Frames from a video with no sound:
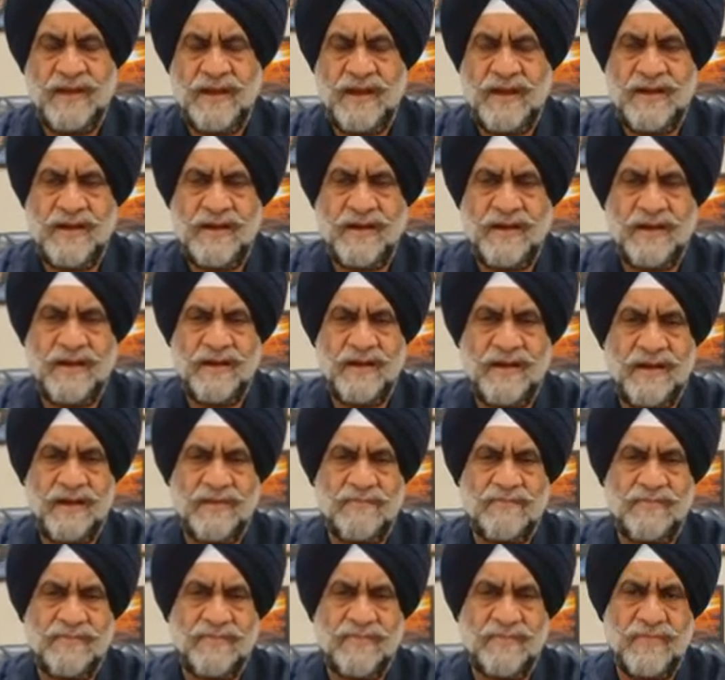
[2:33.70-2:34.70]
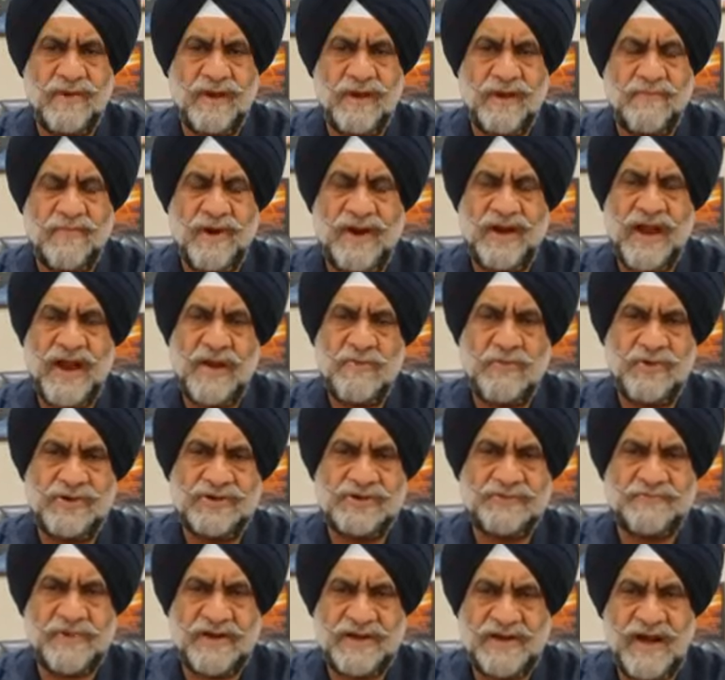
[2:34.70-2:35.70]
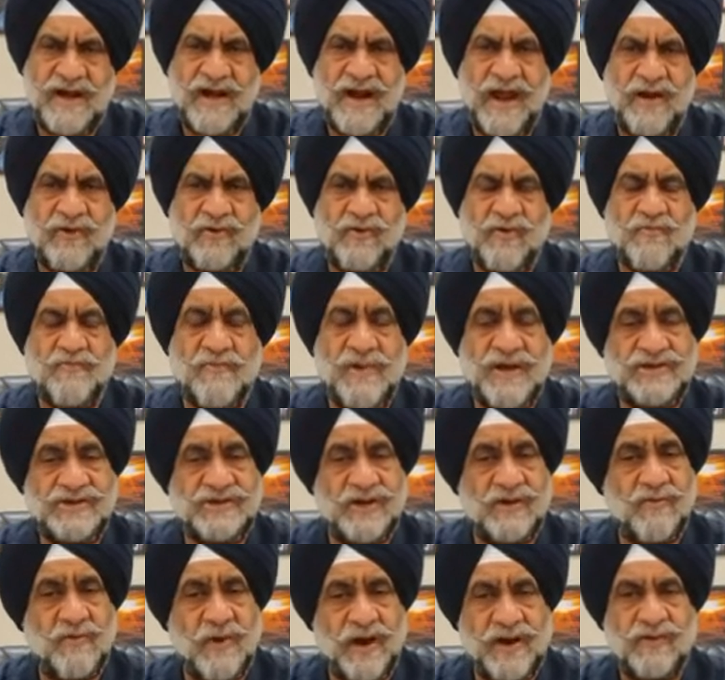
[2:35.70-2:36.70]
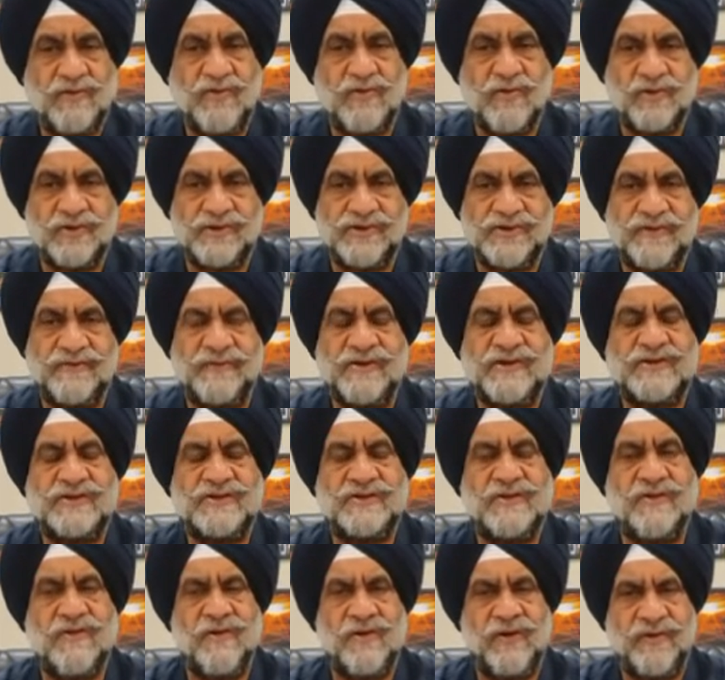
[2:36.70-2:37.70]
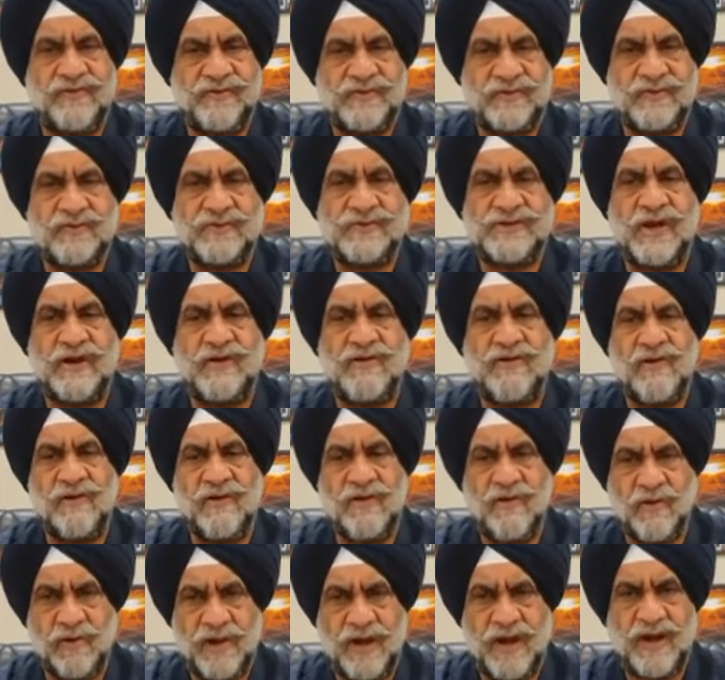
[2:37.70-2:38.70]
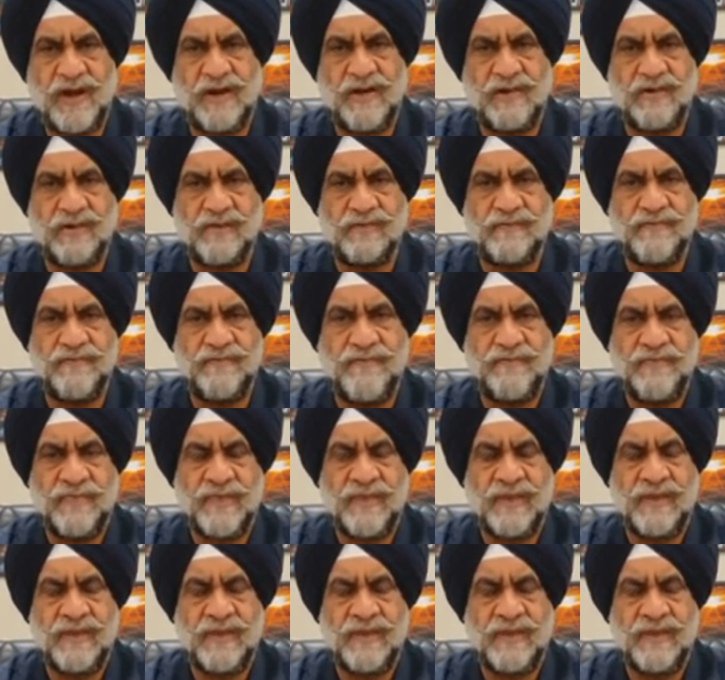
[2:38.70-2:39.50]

And but I would especially like to mention one course which a lot of students are not looking into.